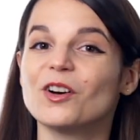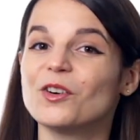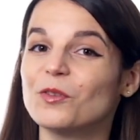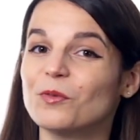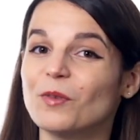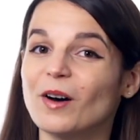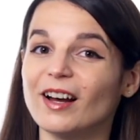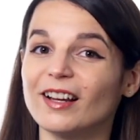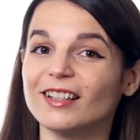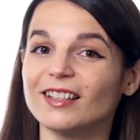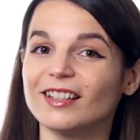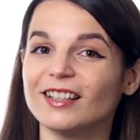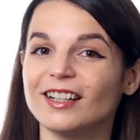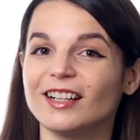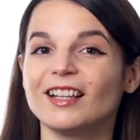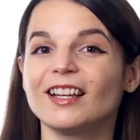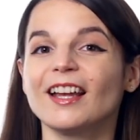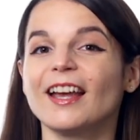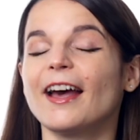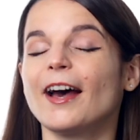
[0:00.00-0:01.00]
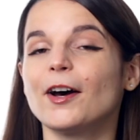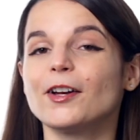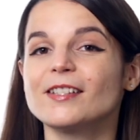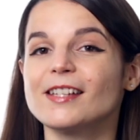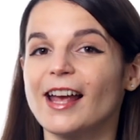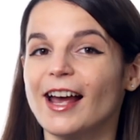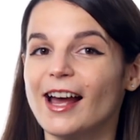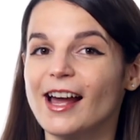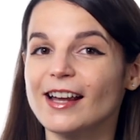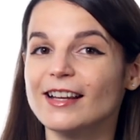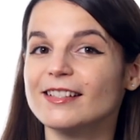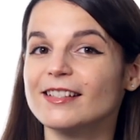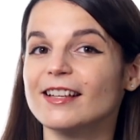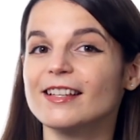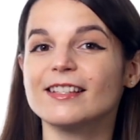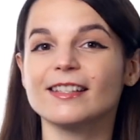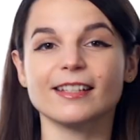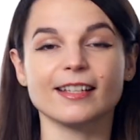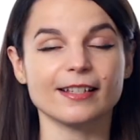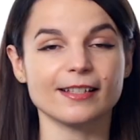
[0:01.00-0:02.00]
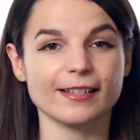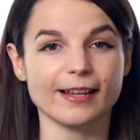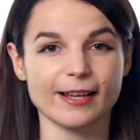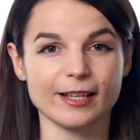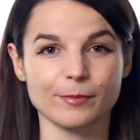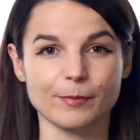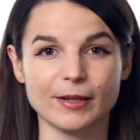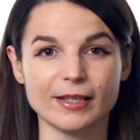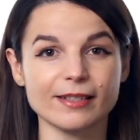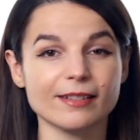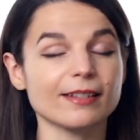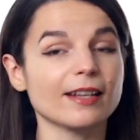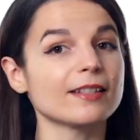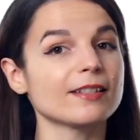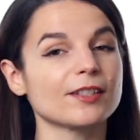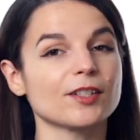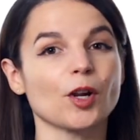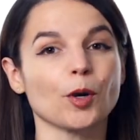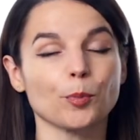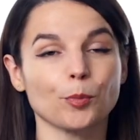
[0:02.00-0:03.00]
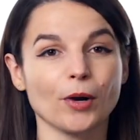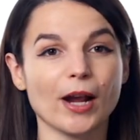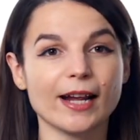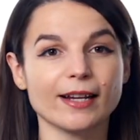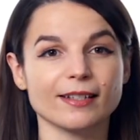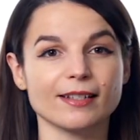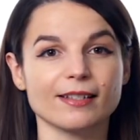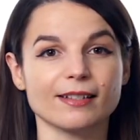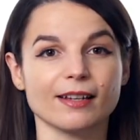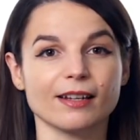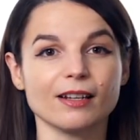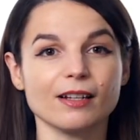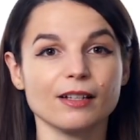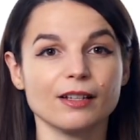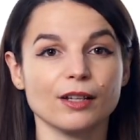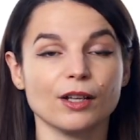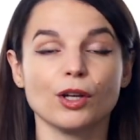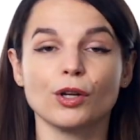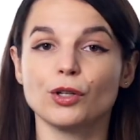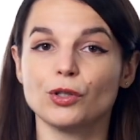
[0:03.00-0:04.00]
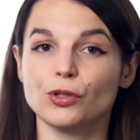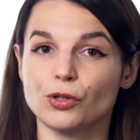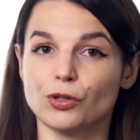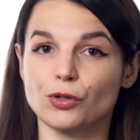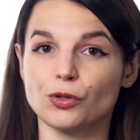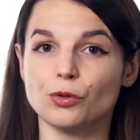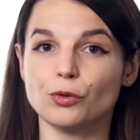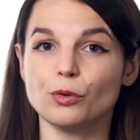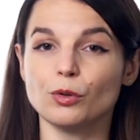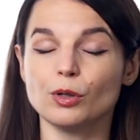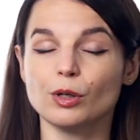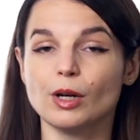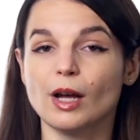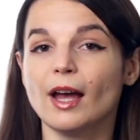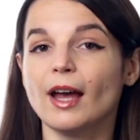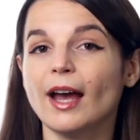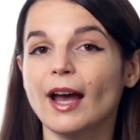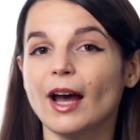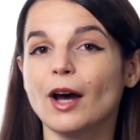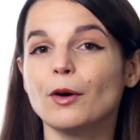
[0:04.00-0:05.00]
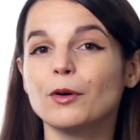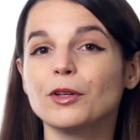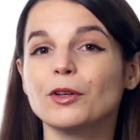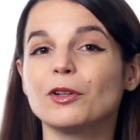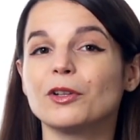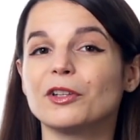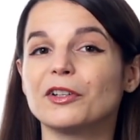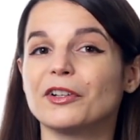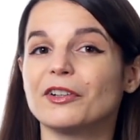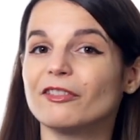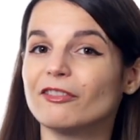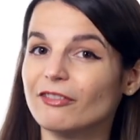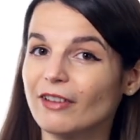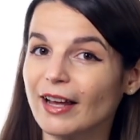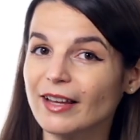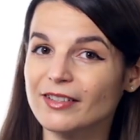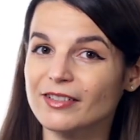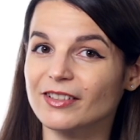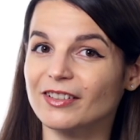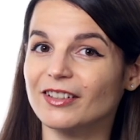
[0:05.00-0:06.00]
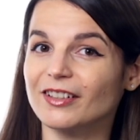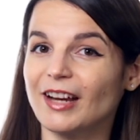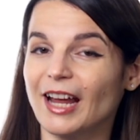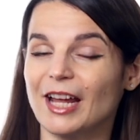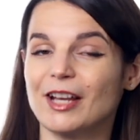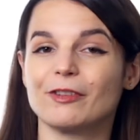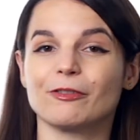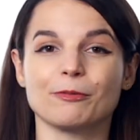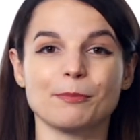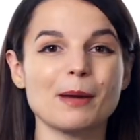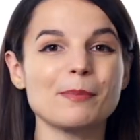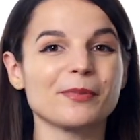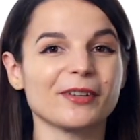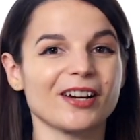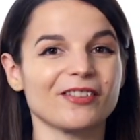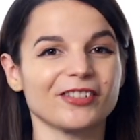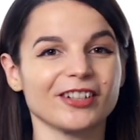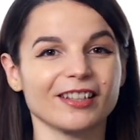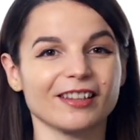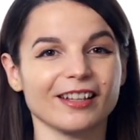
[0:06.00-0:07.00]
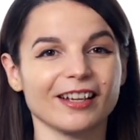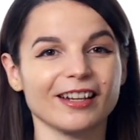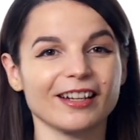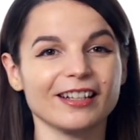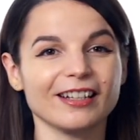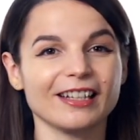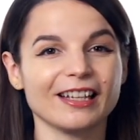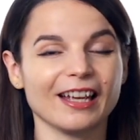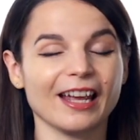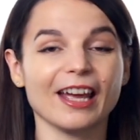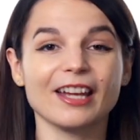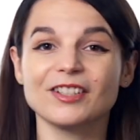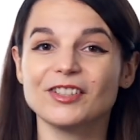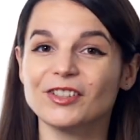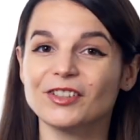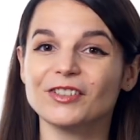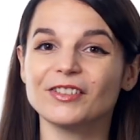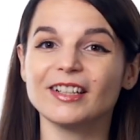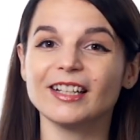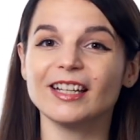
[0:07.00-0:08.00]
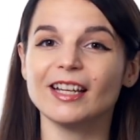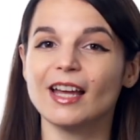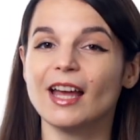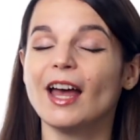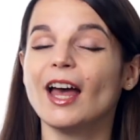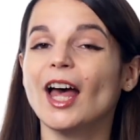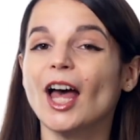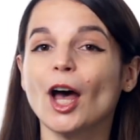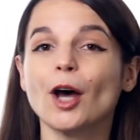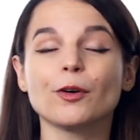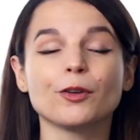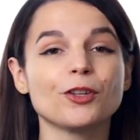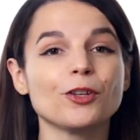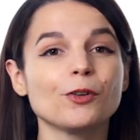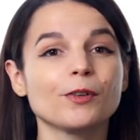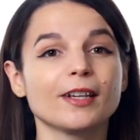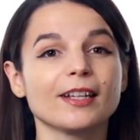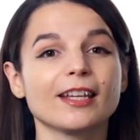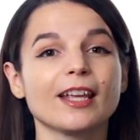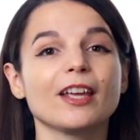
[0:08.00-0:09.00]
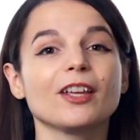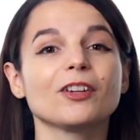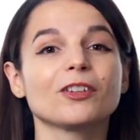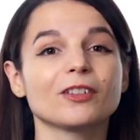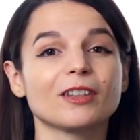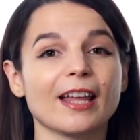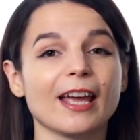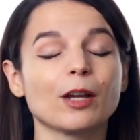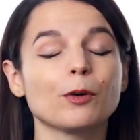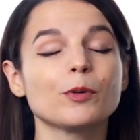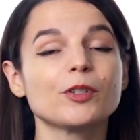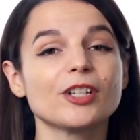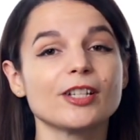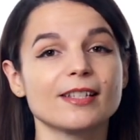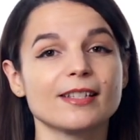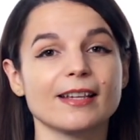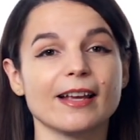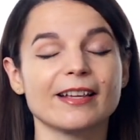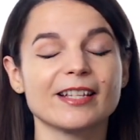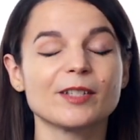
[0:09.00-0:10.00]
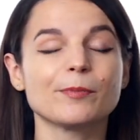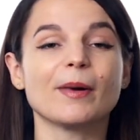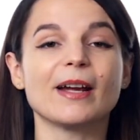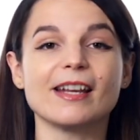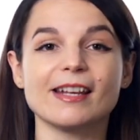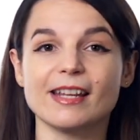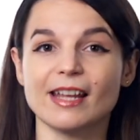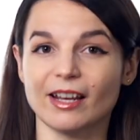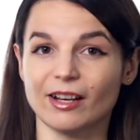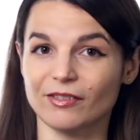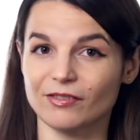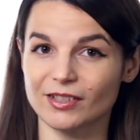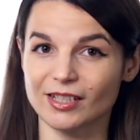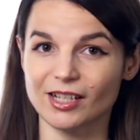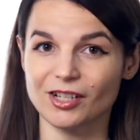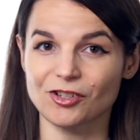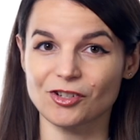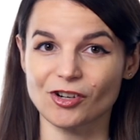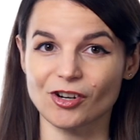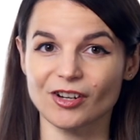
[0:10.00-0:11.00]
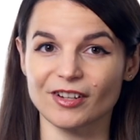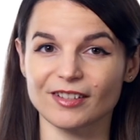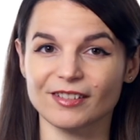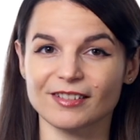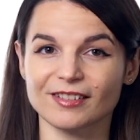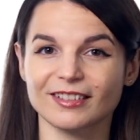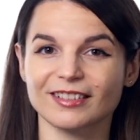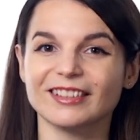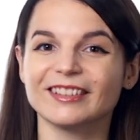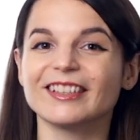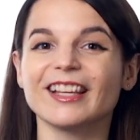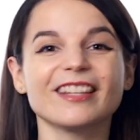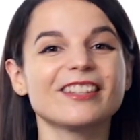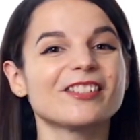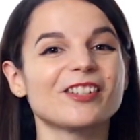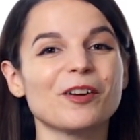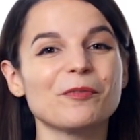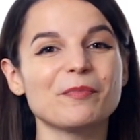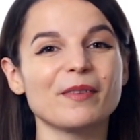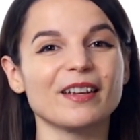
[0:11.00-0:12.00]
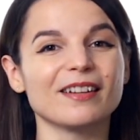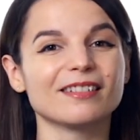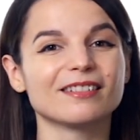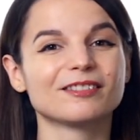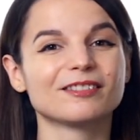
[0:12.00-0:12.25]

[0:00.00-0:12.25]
1. How to access the assessments and start practicing. 2. How you'll learn faster and remember everything. And 3. How you can get your language assessed by native teachers. Let's jump in.